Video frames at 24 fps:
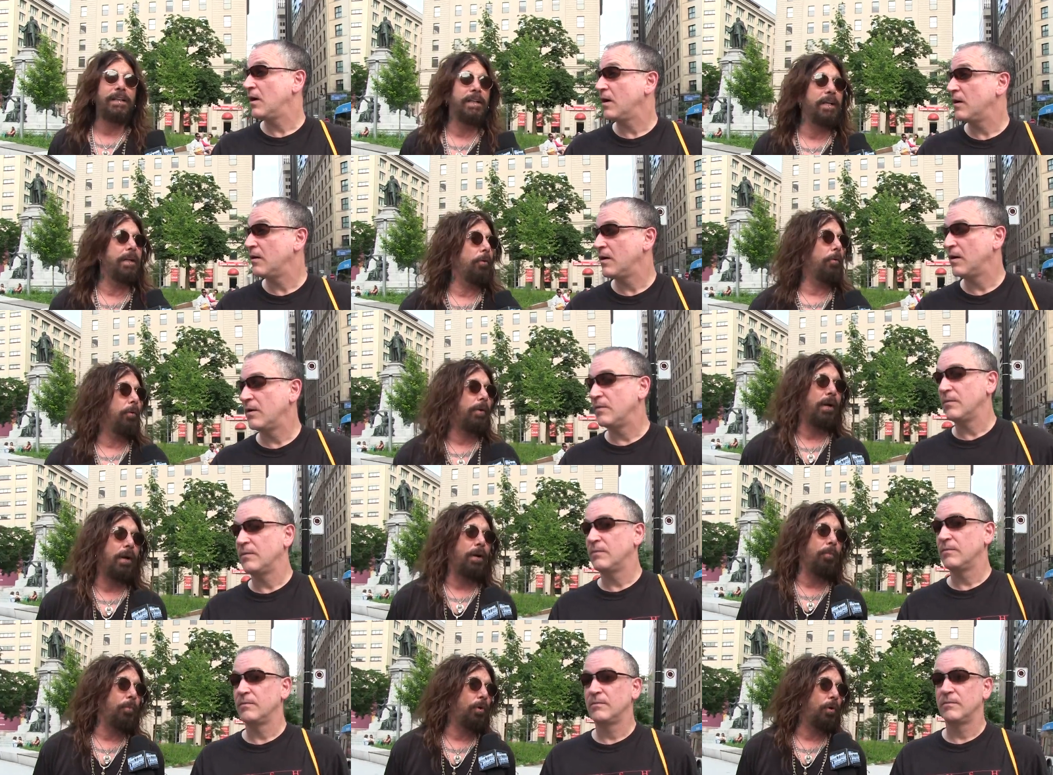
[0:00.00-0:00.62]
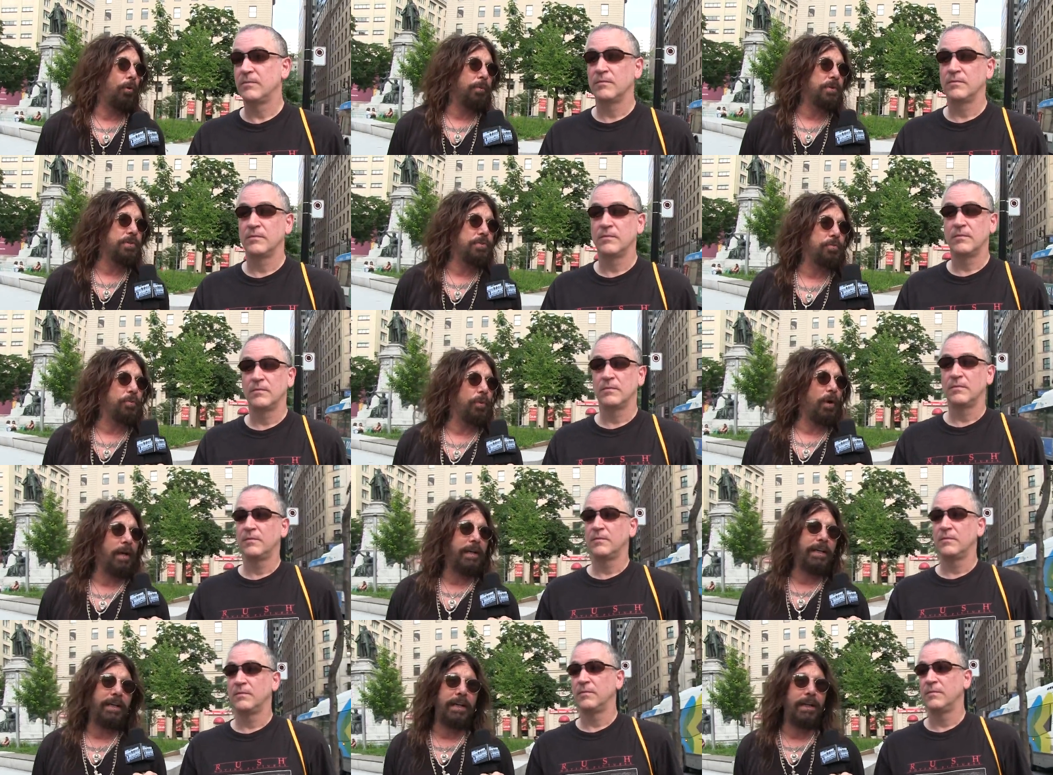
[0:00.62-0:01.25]
Speaker 1: I, you know what? I'm
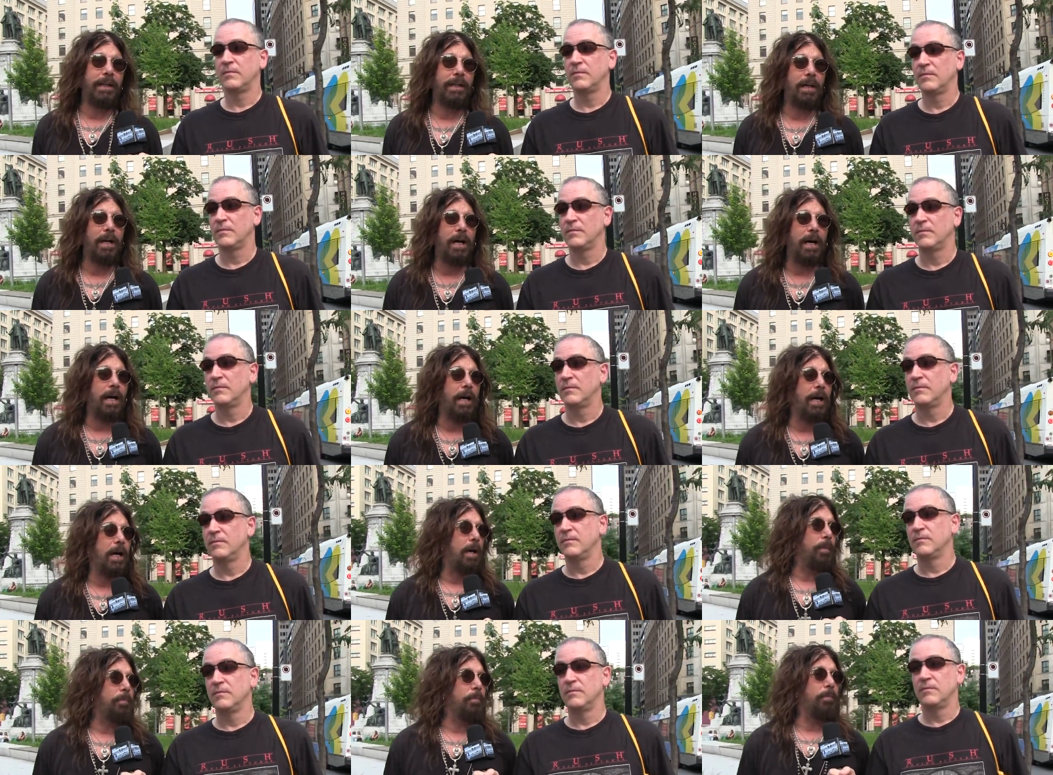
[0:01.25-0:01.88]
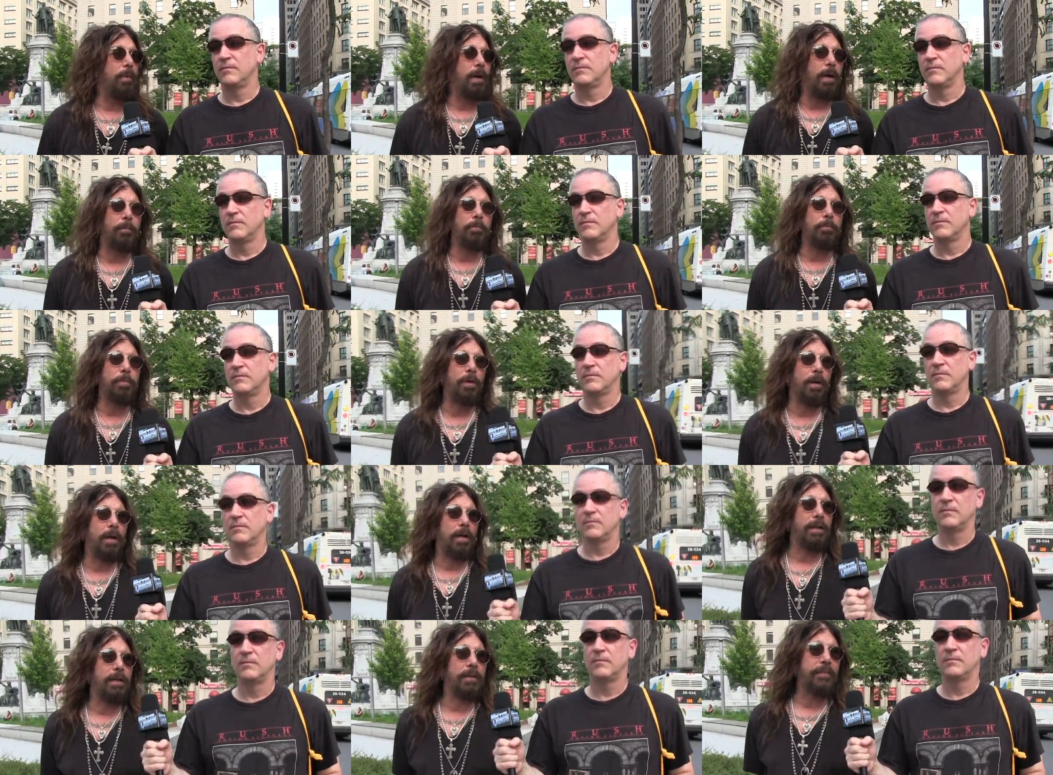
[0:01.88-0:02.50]
always writing. I, I'm,
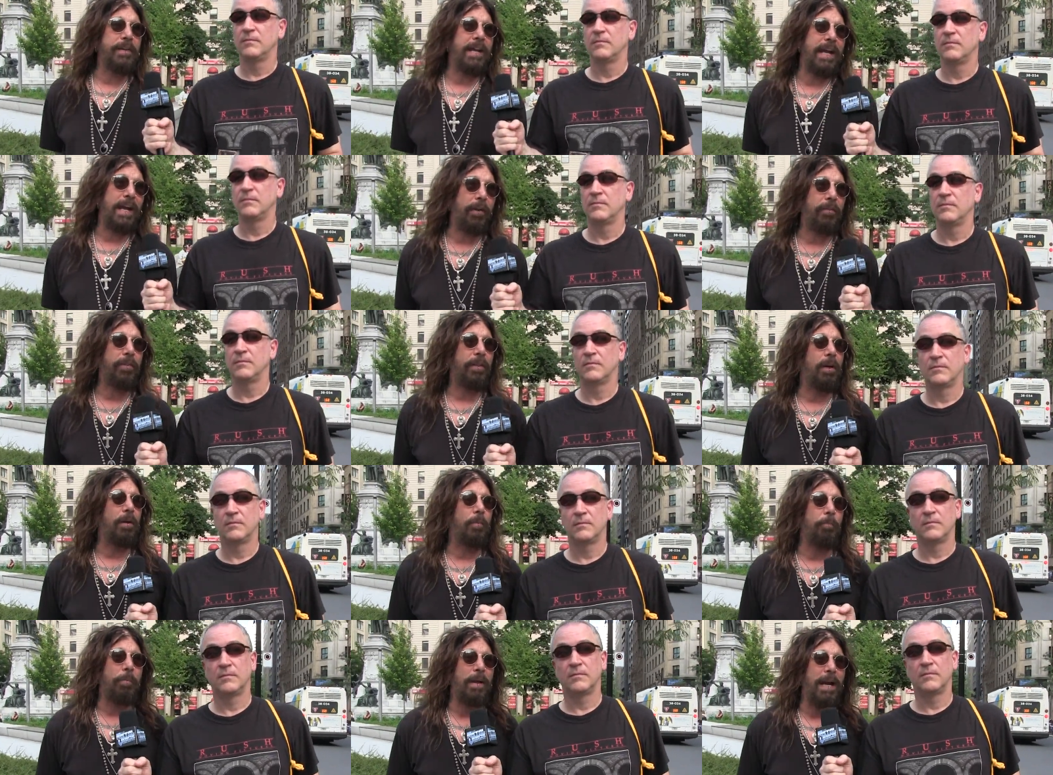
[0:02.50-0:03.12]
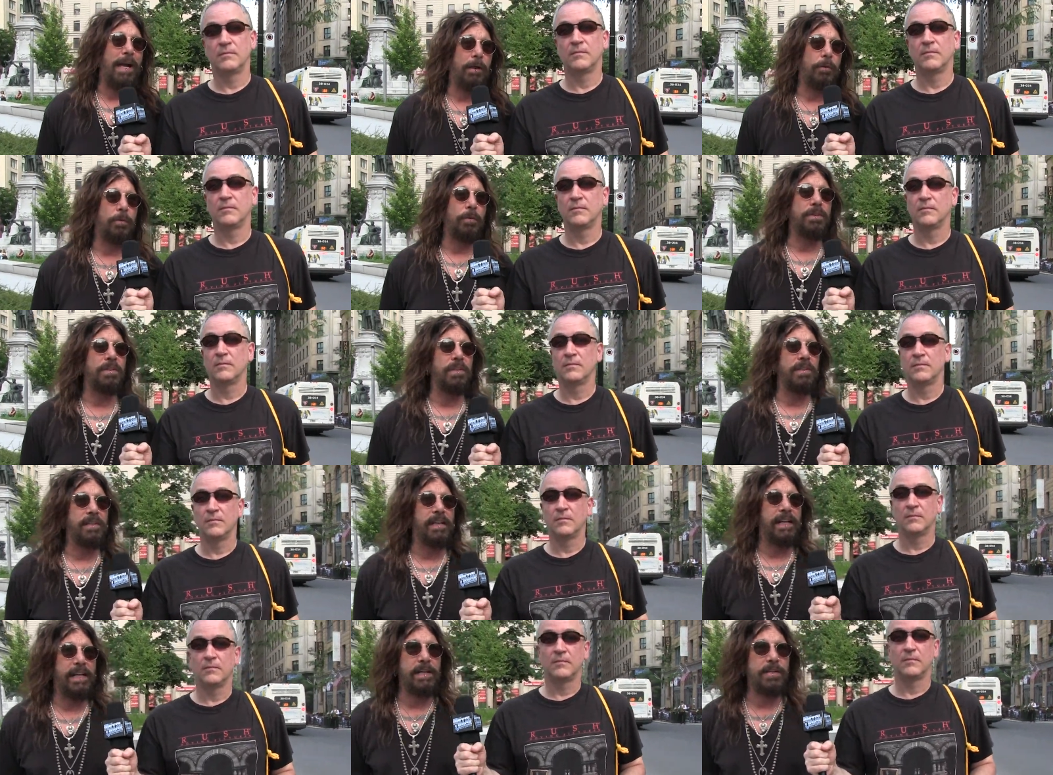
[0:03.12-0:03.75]
I'm I, now that I'm back
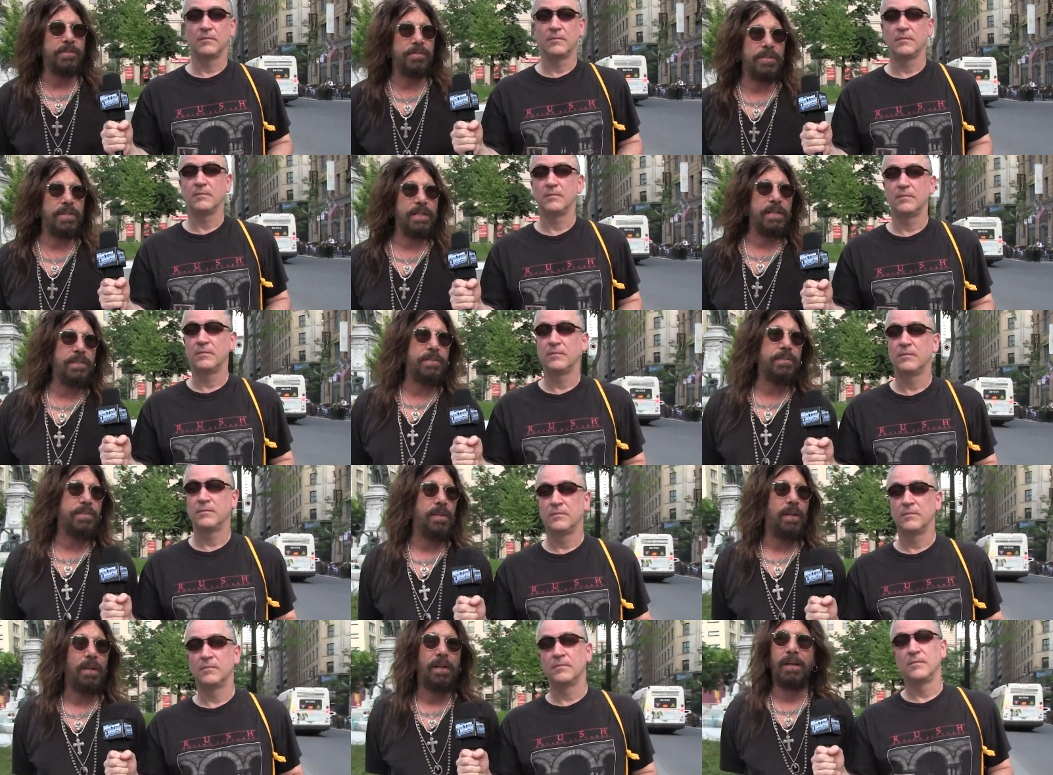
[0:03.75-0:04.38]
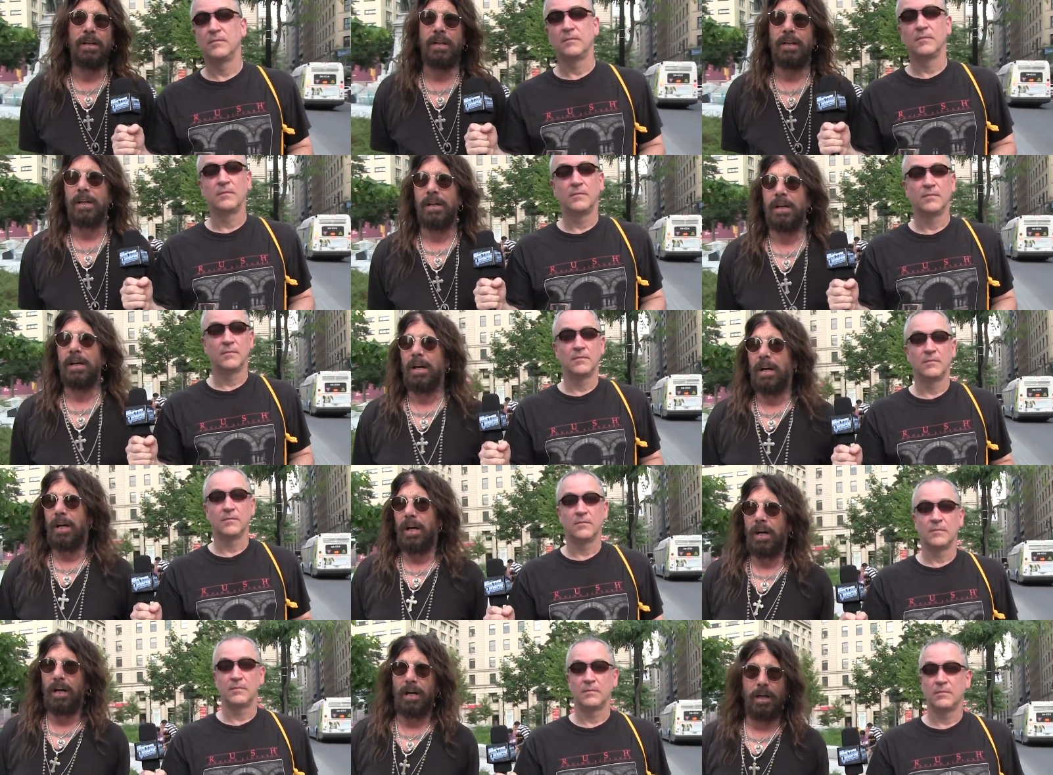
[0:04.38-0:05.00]
with the Daisies.
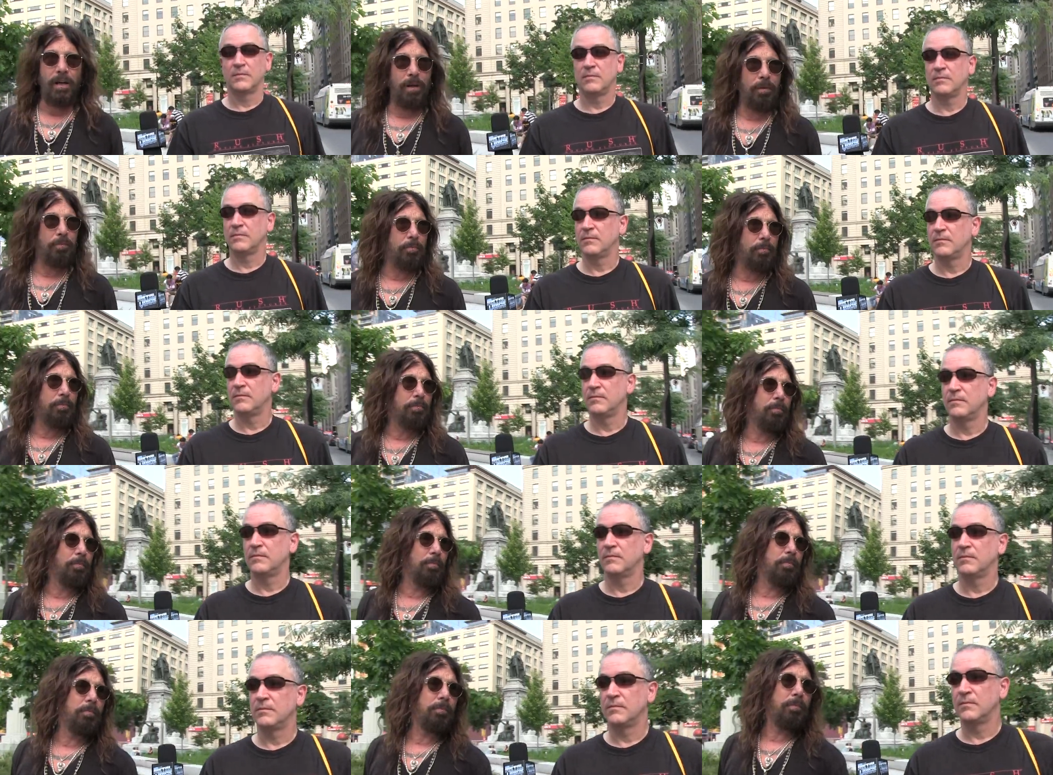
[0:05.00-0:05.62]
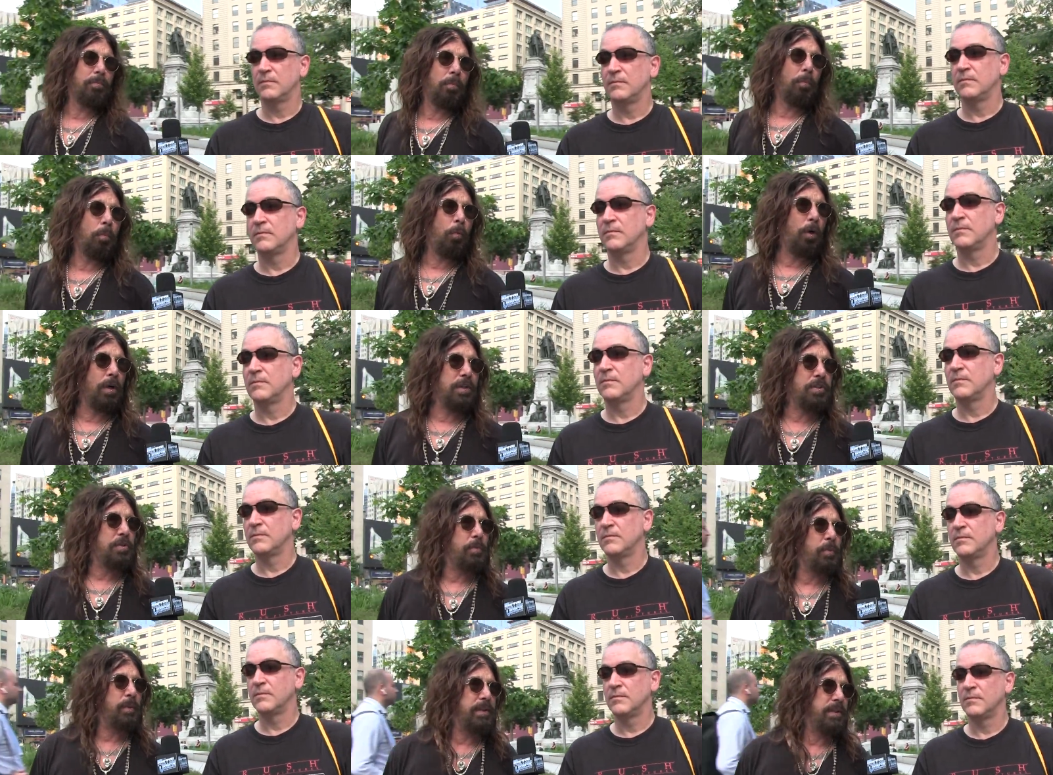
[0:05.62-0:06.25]
Um,
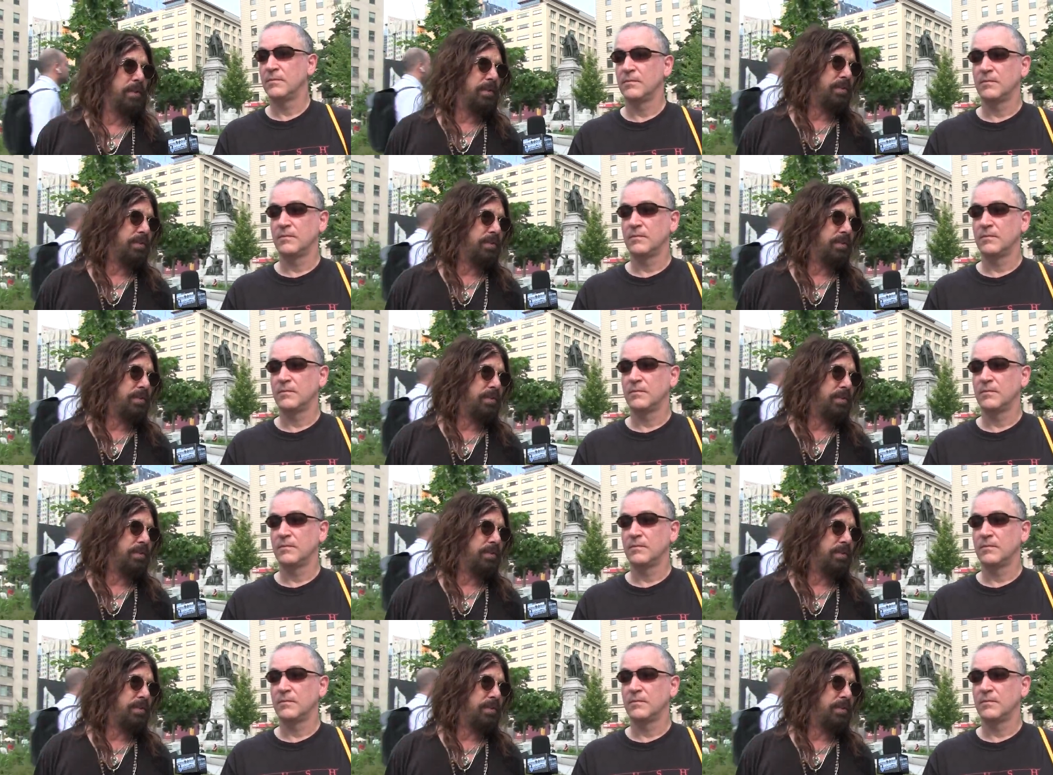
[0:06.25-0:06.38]
once we